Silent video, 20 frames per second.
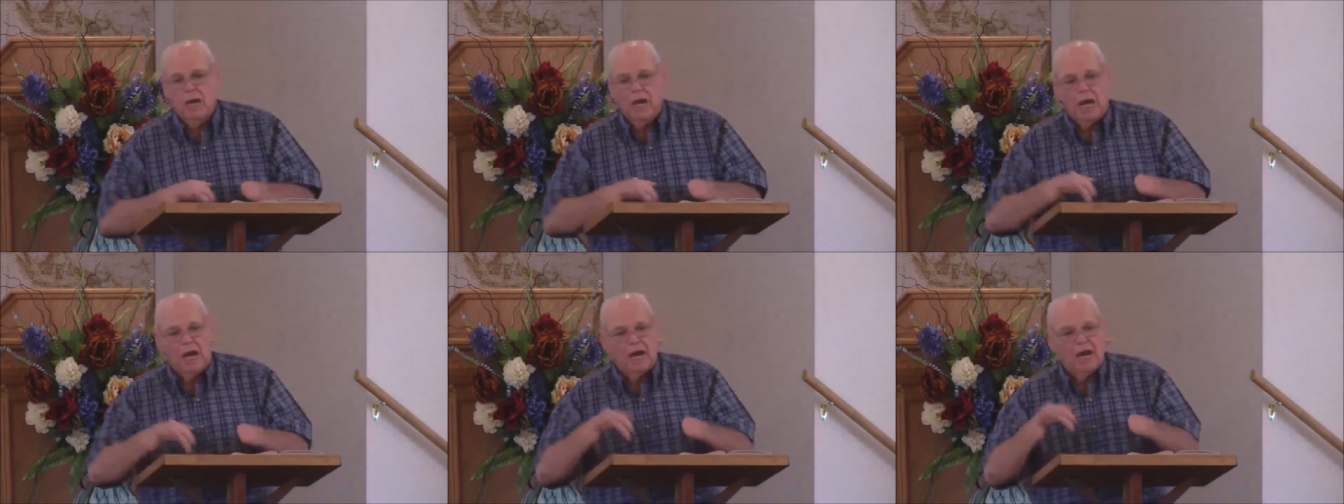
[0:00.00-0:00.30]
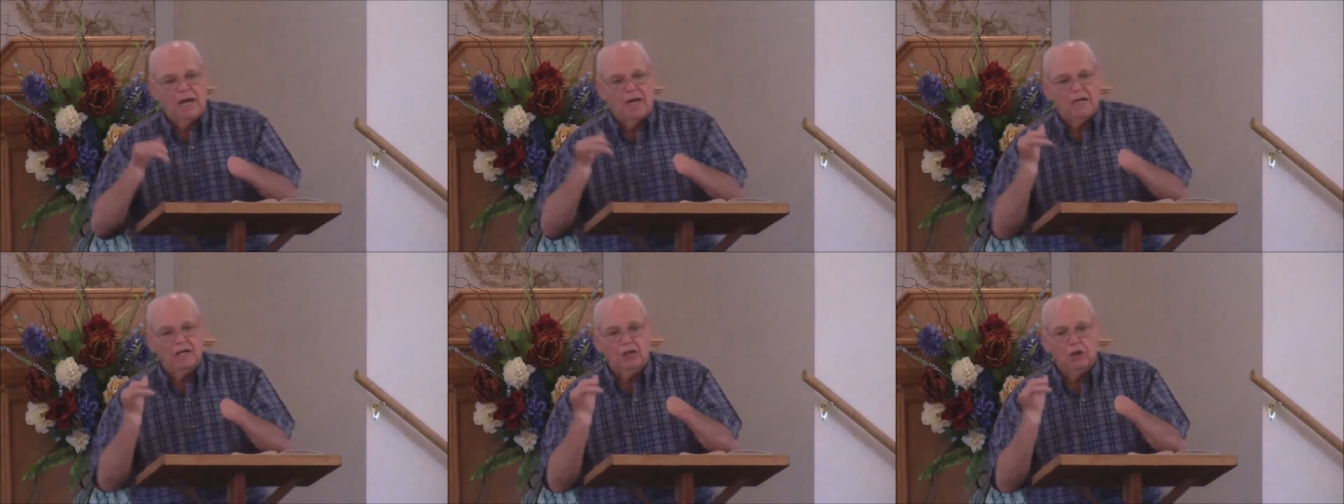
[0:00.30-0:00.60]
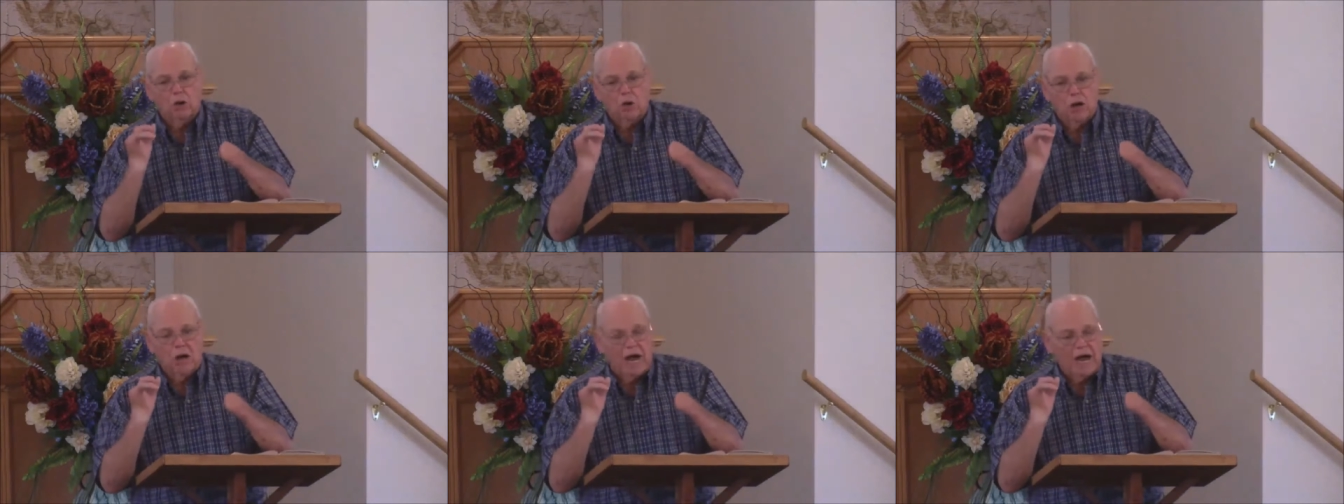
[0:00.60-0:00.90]
I
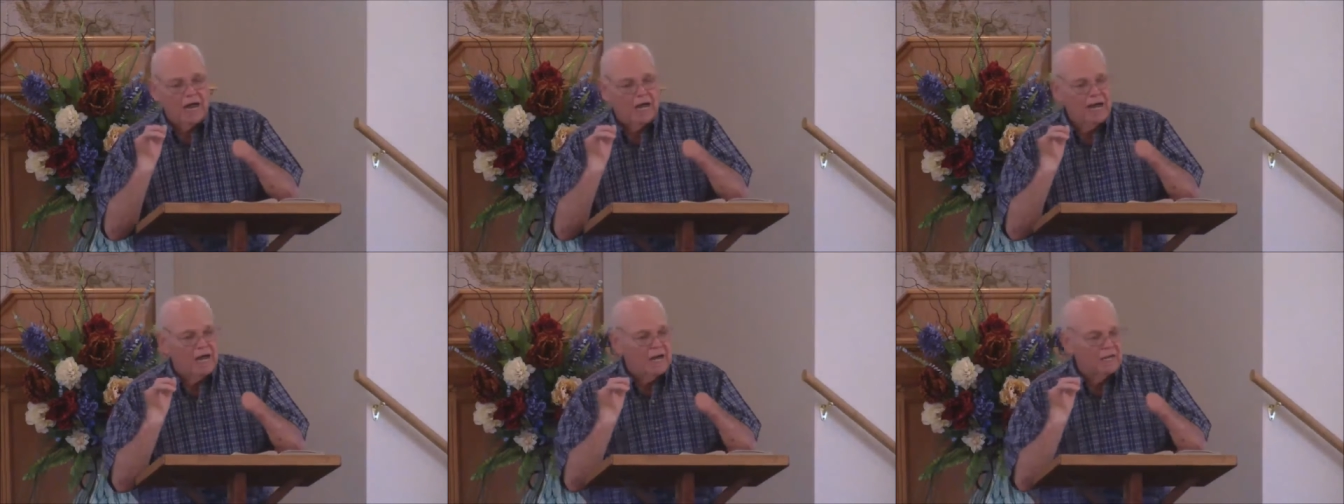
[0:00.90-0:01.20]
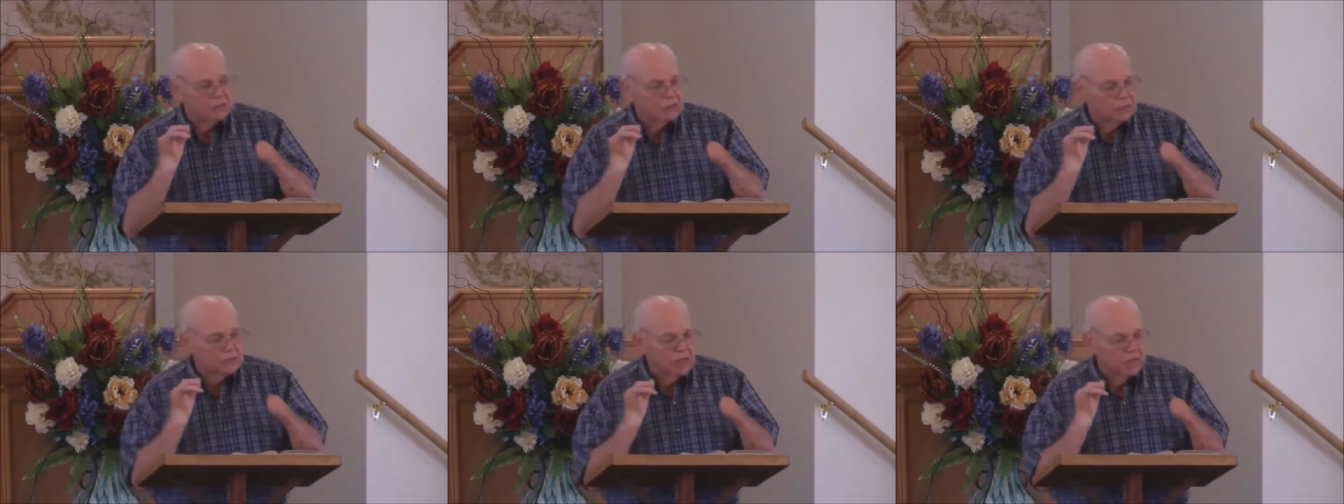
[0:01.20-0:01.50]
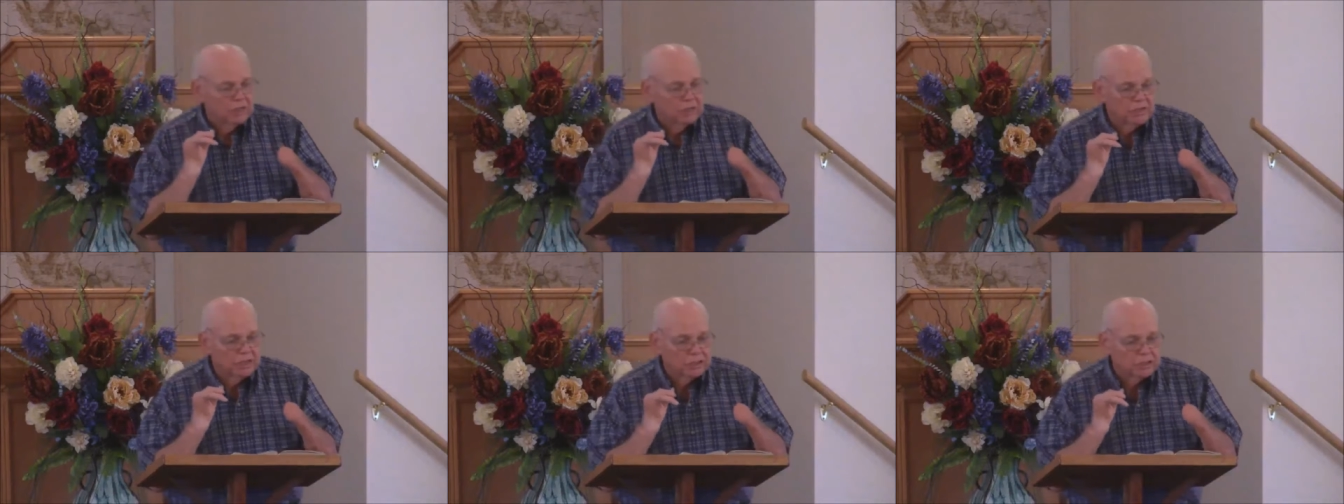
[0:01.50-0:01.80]

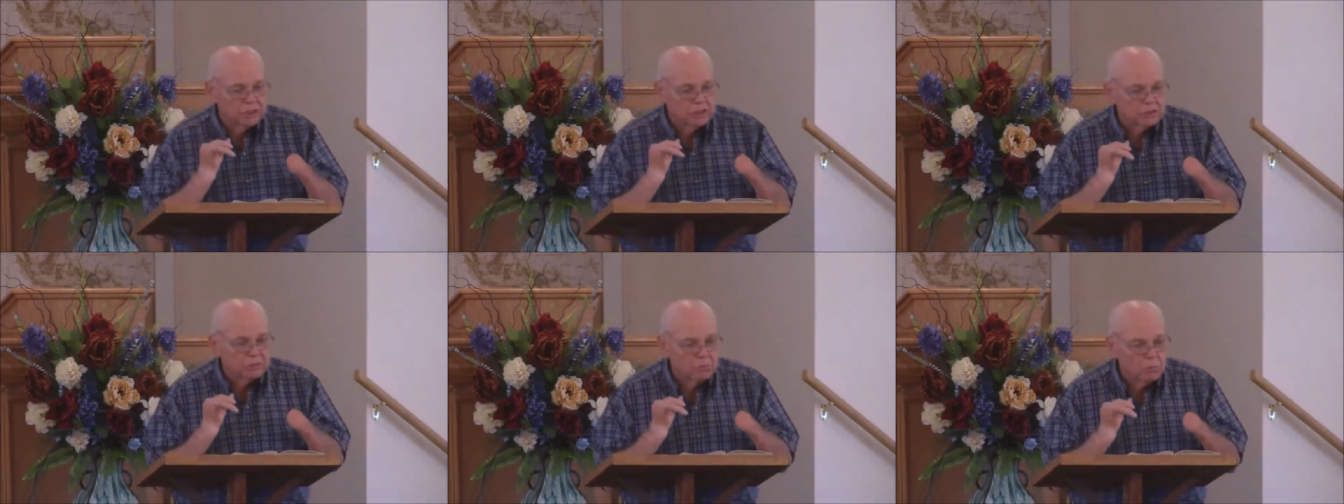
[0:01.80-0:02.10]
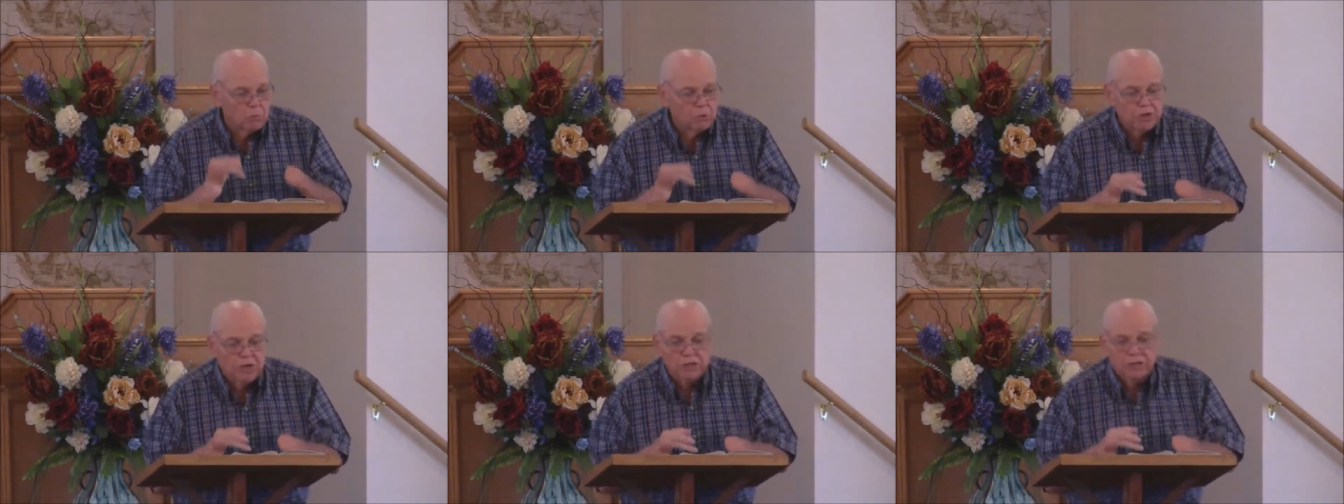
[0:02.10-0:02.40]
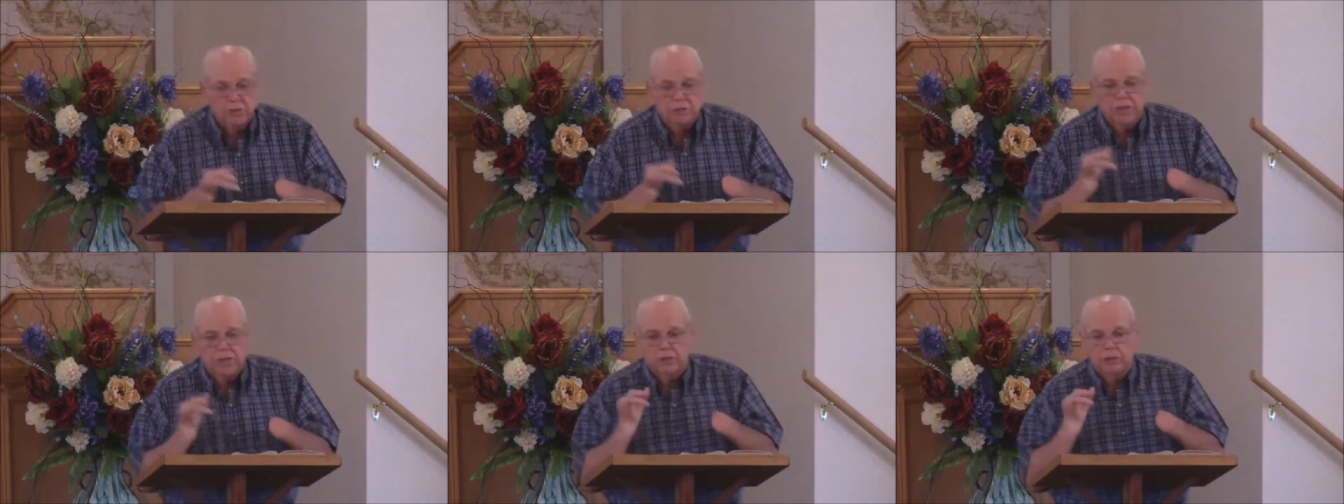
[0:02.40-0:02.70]
say this morning
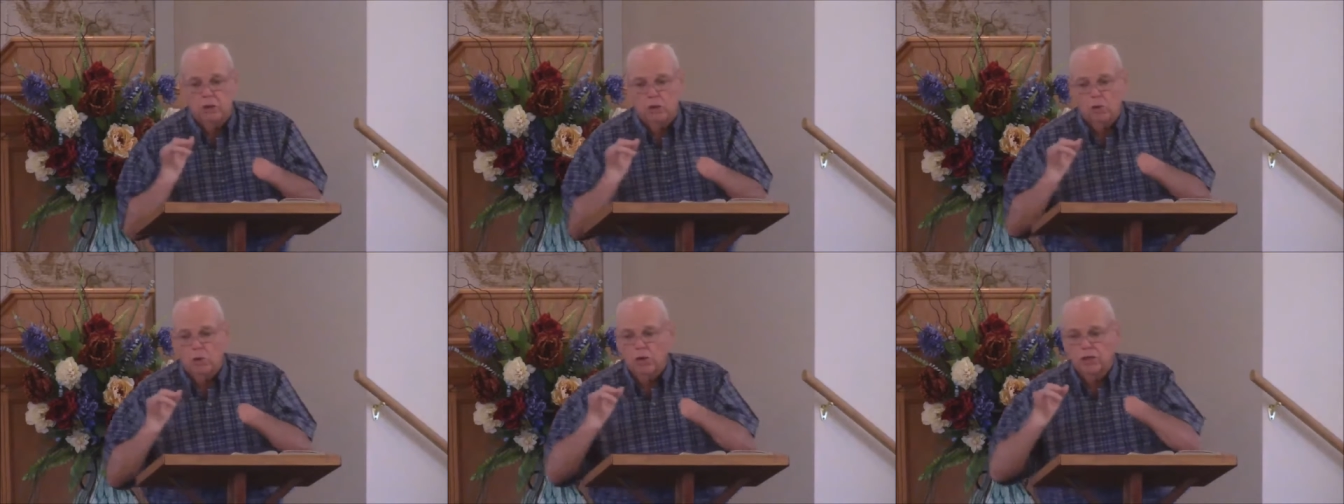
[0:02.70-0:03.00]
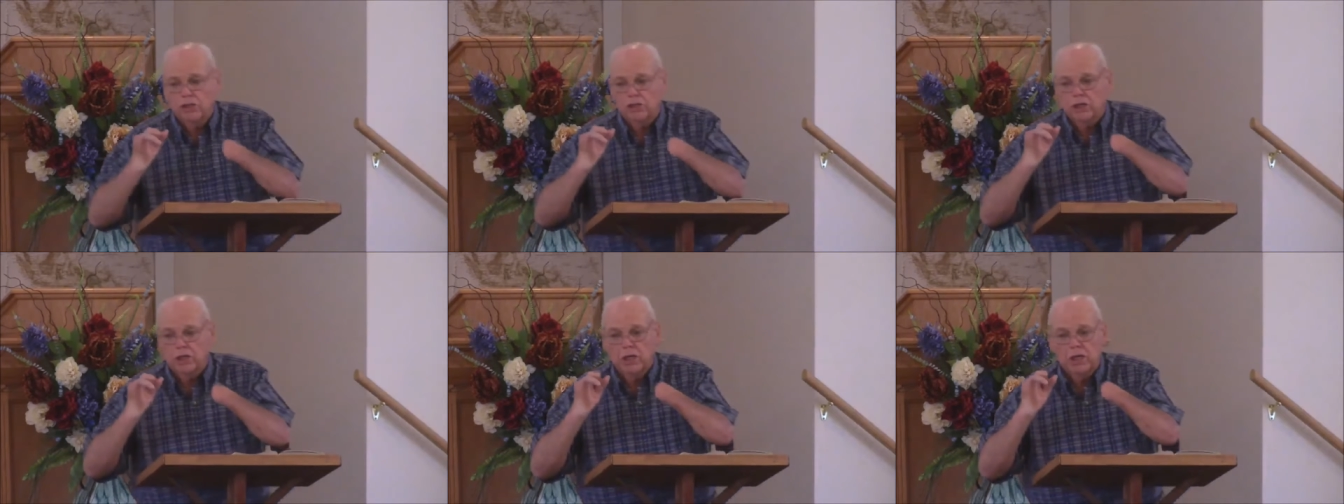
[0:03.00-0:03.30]
to encourage